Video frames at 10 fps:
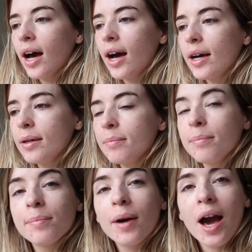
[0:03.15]

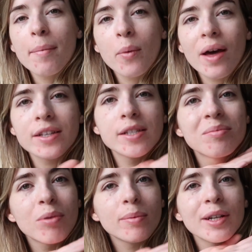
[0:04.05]
I'm aware this is
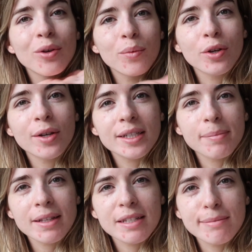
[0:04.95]
probably not what you
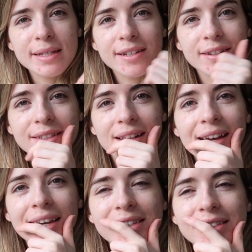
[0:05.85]
expected me to look
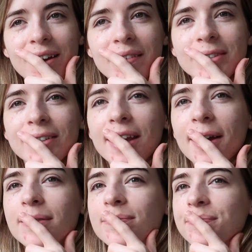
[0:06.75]
like at the start of this
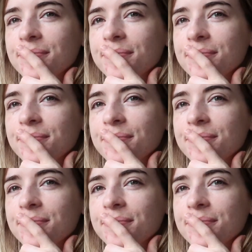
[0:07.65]
video,